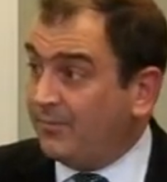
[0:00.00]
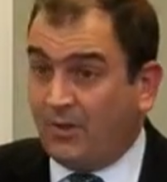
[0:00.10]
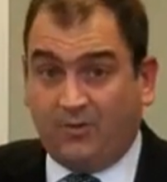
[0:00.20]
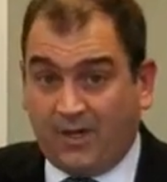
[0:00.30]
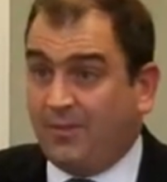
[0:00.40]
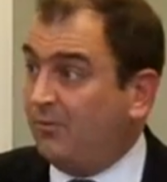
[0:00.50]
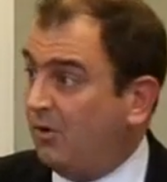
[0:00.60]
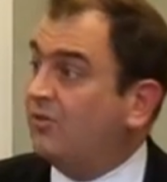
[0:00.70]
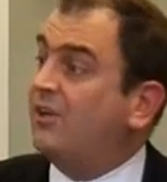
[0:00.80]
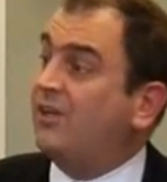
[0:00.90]
You've got the
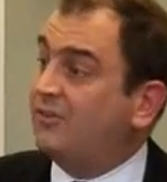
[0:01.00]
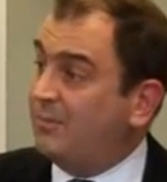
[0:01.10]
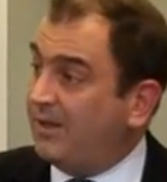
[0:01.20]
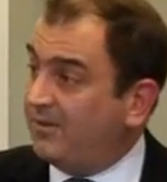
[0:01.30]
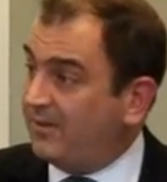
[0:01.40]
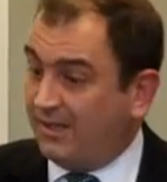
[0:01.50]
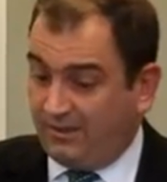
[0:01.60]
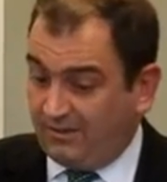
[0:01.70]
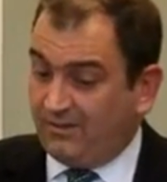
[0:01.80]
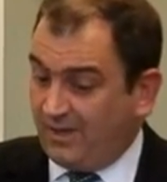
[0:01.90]
wrong John Smith,
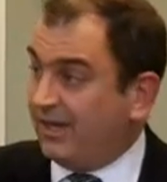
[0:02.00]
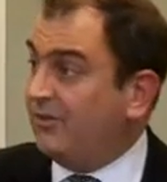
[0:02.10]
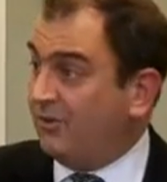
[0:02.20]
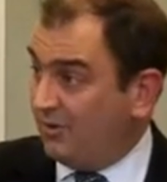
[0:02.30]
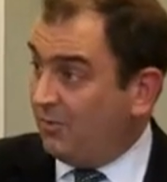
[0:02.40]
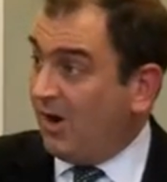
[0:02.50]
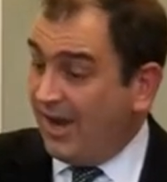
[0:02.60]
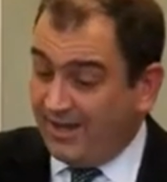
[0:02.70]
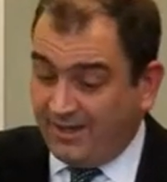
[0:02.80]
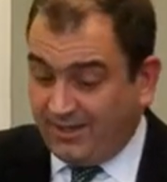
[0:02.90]
and I can show you why.